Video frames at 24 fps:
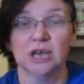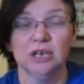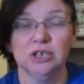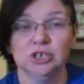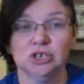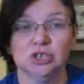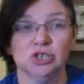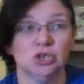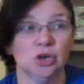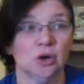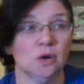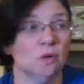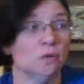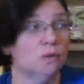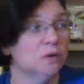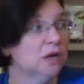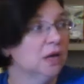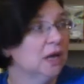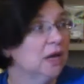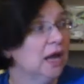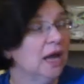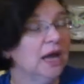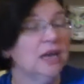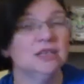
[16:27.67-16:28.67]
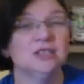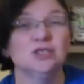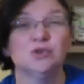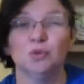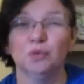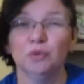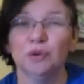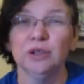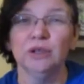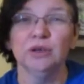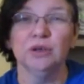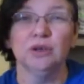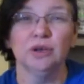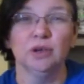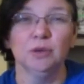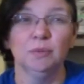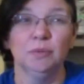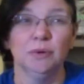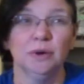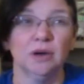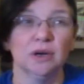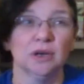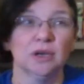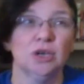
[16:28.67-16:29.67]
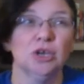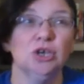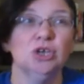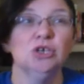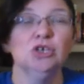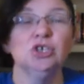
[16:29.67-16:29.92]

I just don't. And it's a really good book.